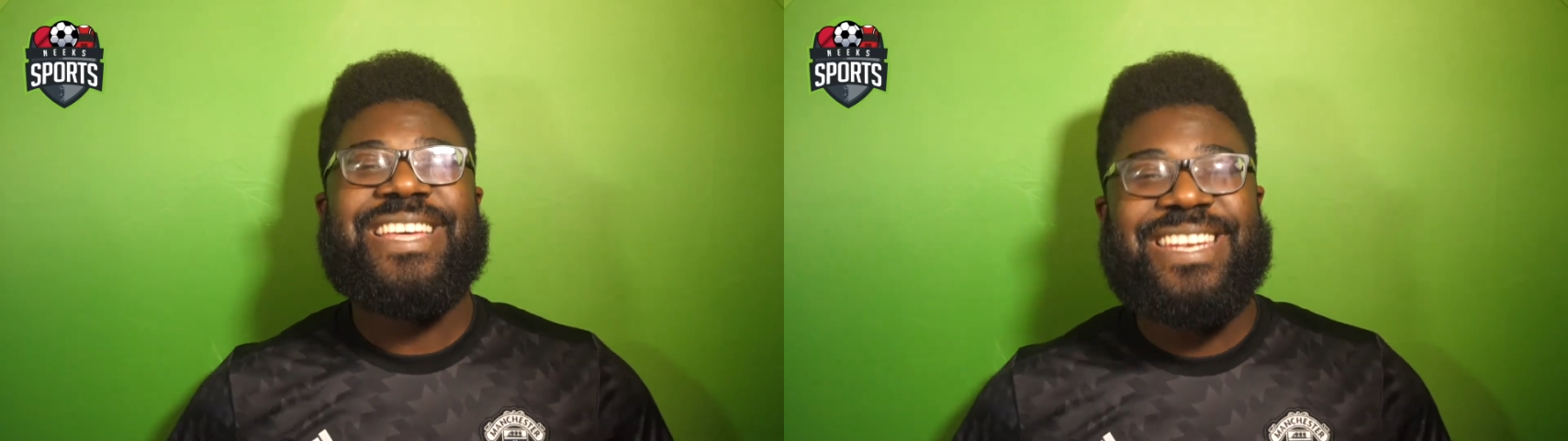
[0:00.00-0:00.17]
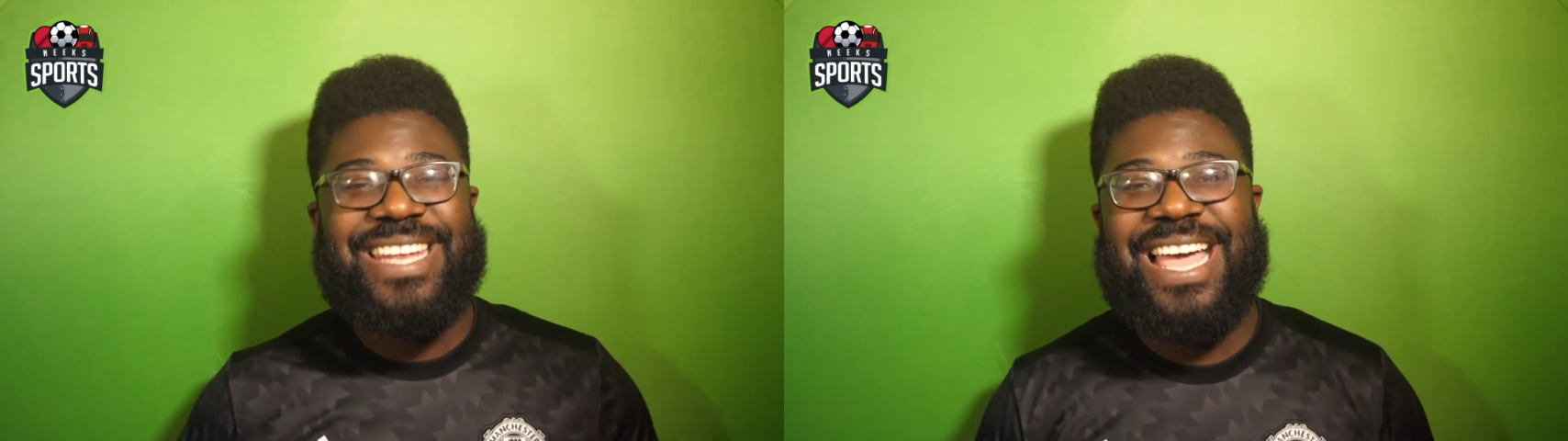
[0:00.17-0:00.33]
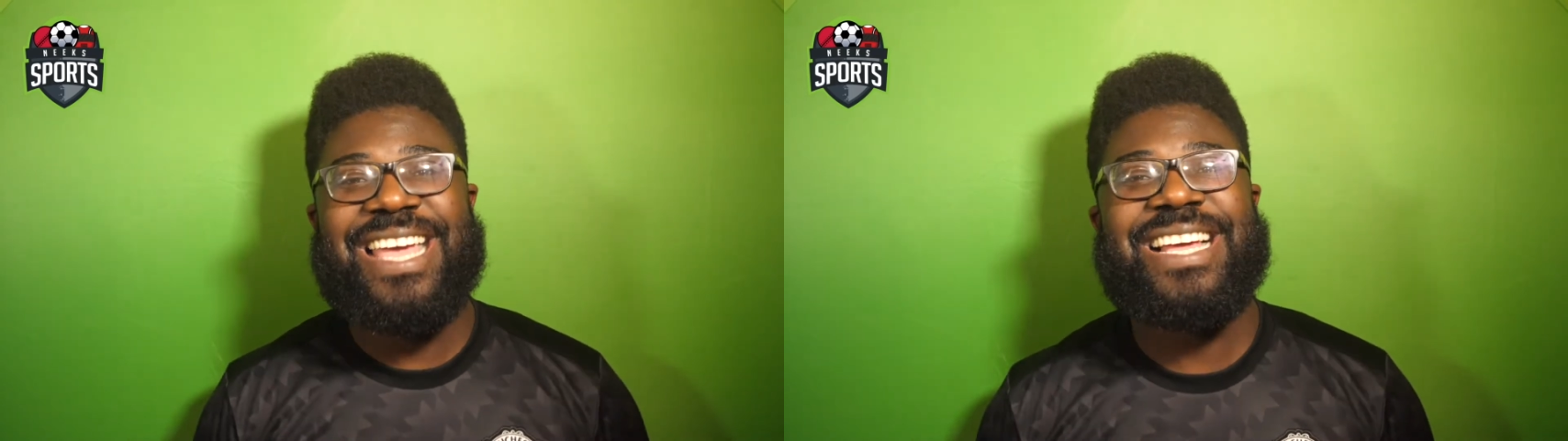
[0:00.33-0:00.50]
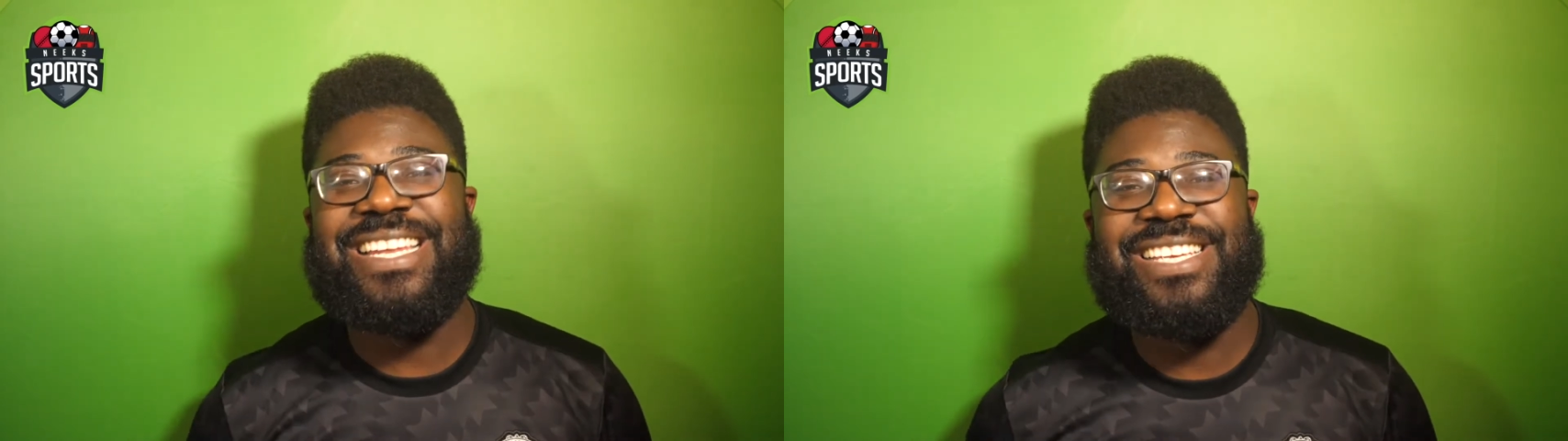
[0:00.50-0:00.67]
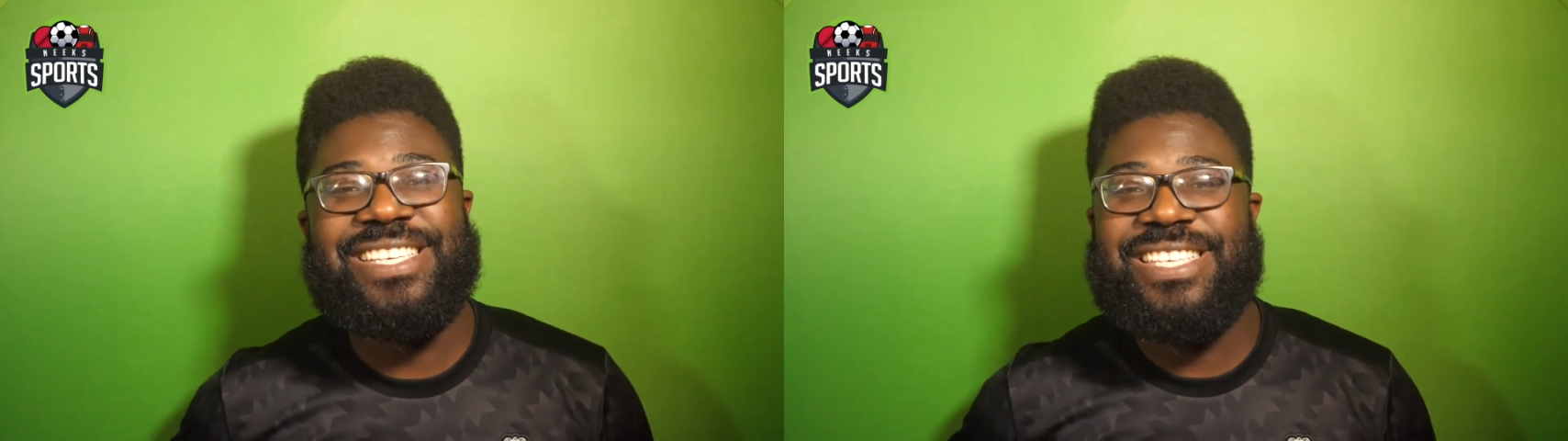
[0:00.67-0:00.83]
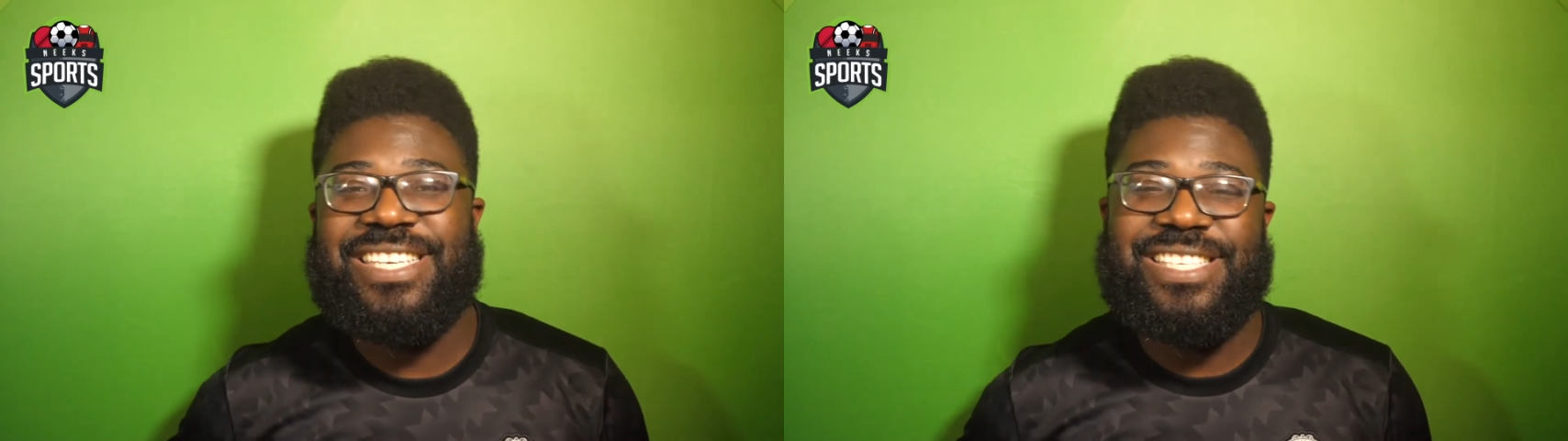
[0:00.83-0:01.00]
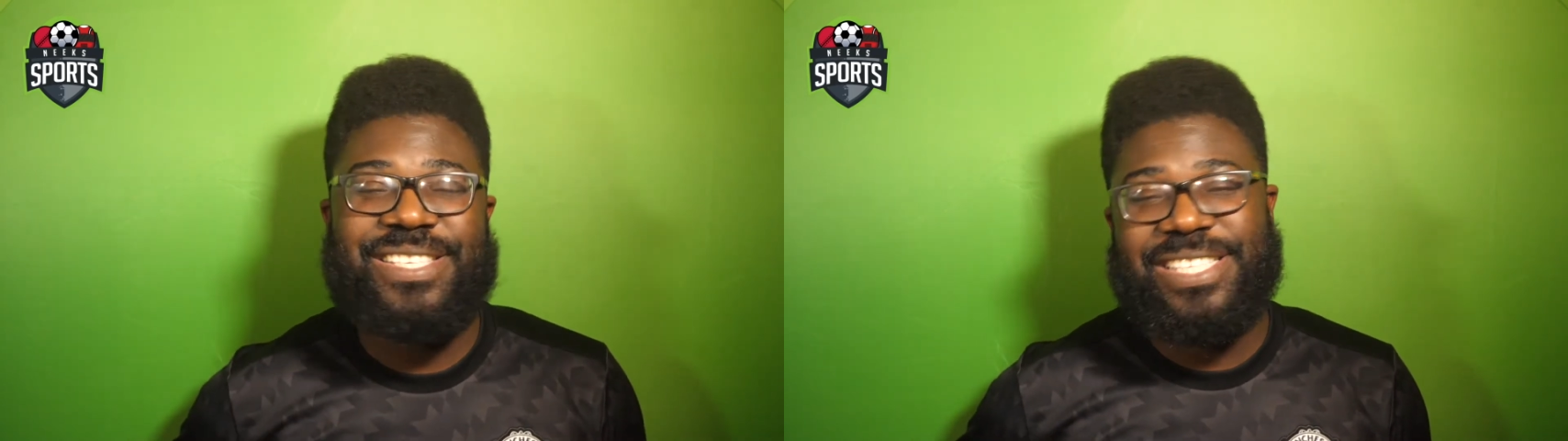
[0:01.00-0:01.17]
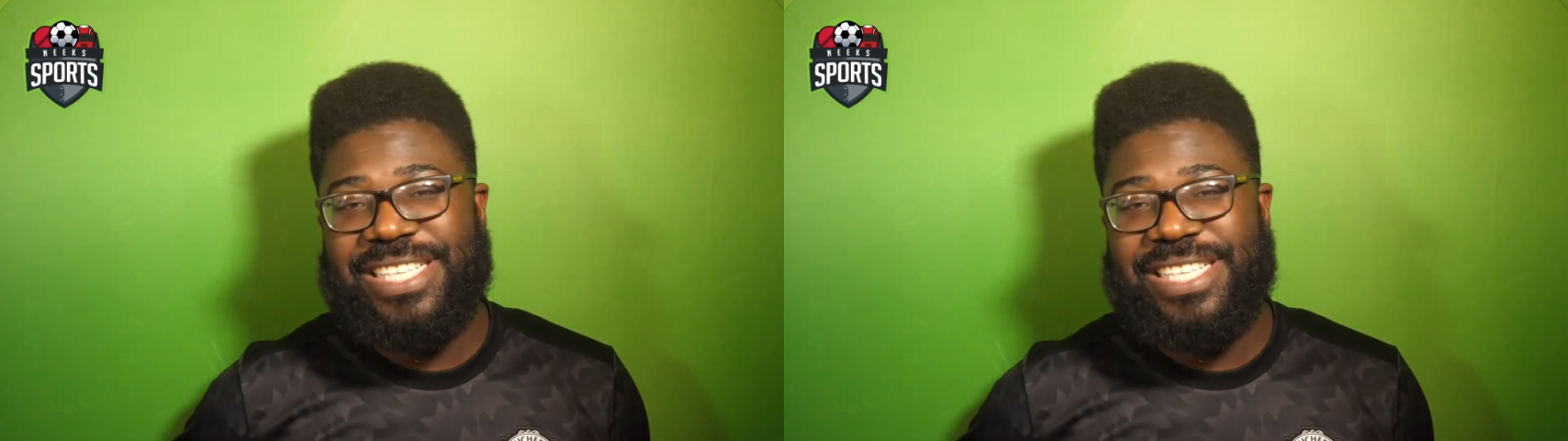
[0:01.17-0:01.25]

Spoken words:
9 clean sheets.